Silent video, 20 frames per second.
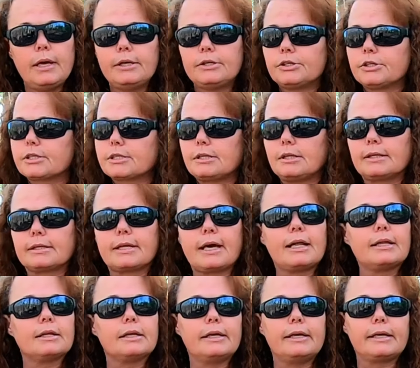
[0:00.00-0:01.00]
Just click
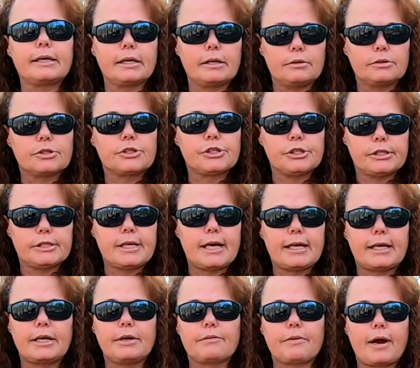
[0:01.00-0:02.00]
that link and it should
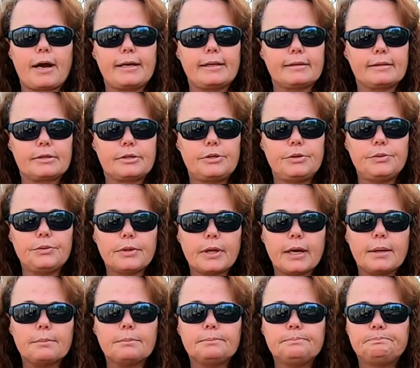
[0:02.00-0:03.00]
take you right to
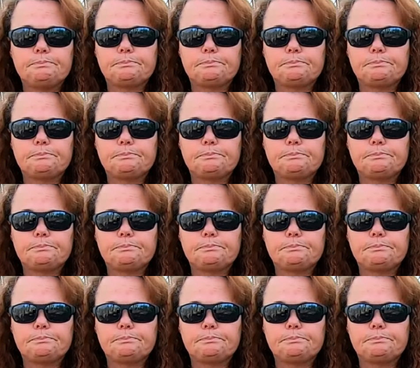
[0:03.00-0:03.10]
them.